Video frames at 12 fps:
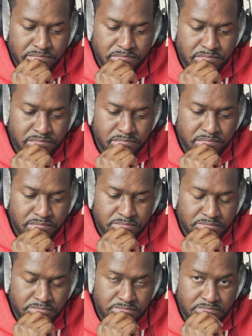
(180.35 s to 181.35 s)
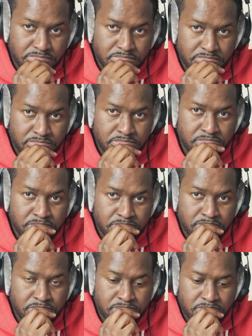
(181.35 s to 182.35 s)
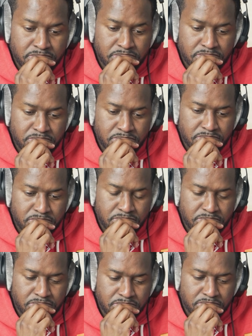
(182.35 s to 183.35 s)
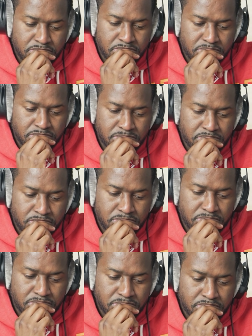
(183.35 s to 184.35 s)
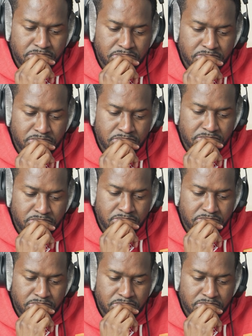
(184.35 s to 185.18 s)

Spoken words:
This person isn't speaking.